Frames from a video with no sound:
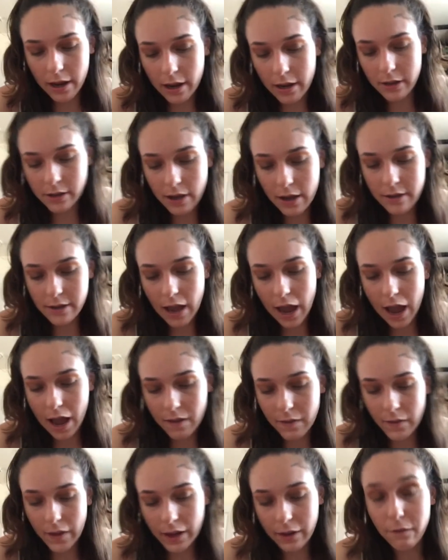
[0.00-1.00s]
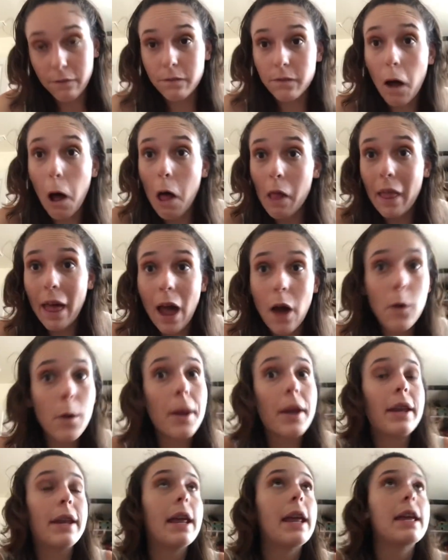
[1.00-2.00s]
it does have like fallout.
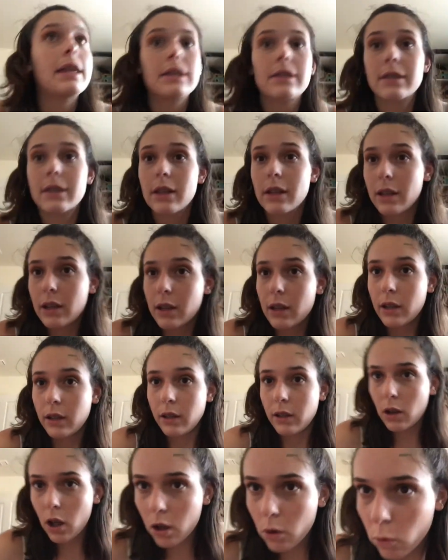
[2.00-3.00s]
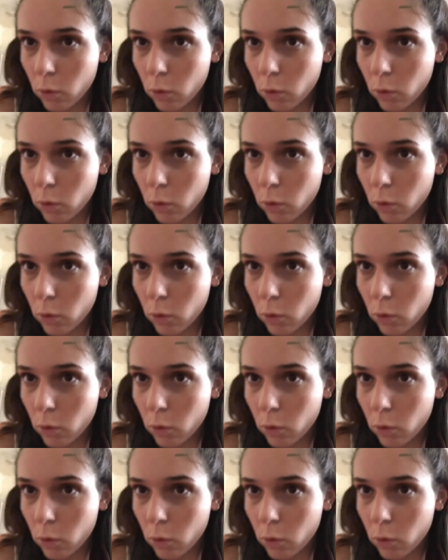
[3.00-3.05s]
It is. Oh